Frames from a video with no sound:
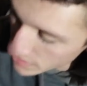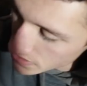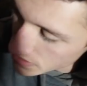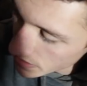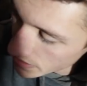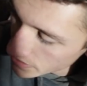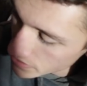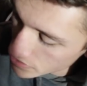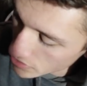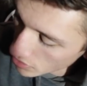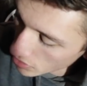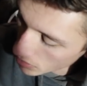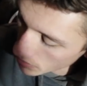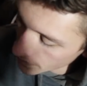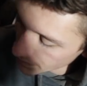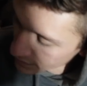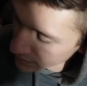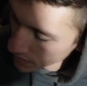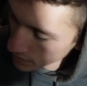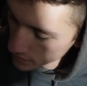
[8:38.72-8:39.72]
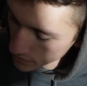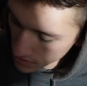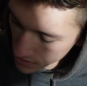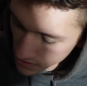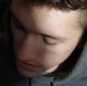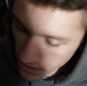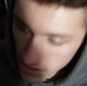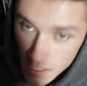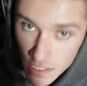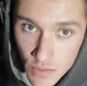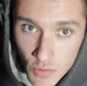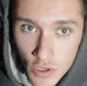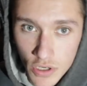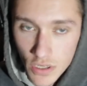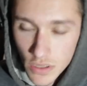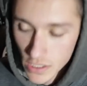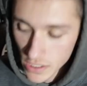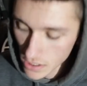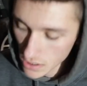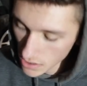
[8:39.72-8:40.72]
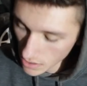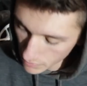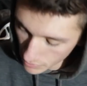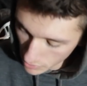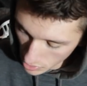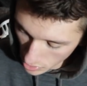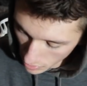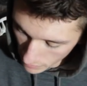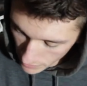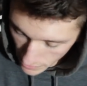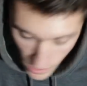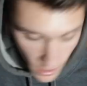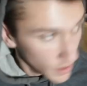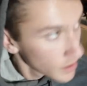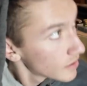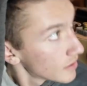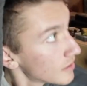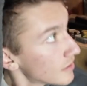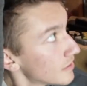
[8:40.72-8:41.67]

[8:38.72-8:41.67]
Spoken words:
this side, so I'm gonna sand this one, clean it up a little bit,